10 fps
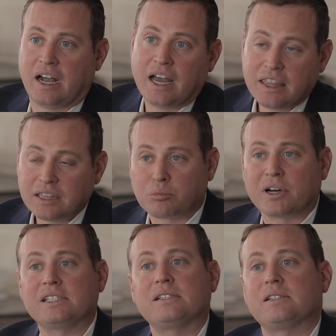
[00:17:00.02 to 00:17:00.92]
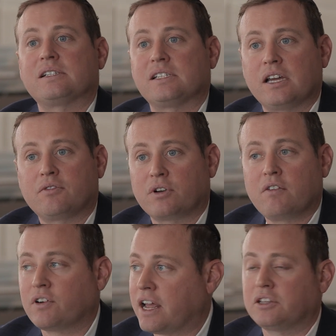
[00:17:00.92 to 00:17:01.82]
I think the price is here to stay
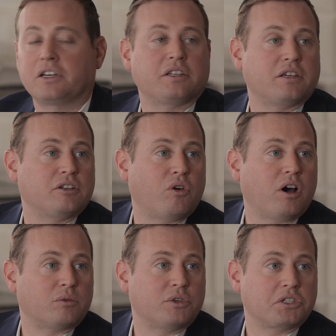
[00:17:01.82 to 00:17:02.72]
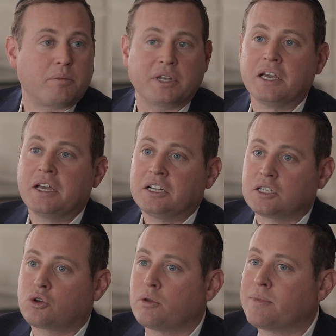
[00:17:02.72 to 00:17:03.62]
forever and to continue onwards. I mean,
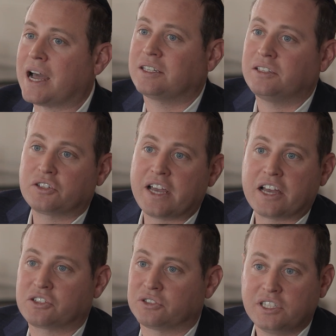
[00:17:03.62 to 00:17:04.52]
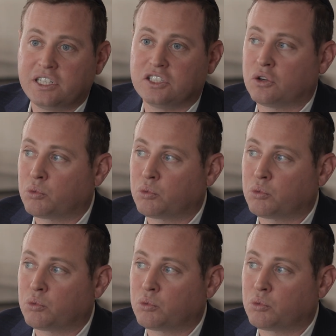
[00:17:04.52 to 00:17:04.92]
just going back to international cities,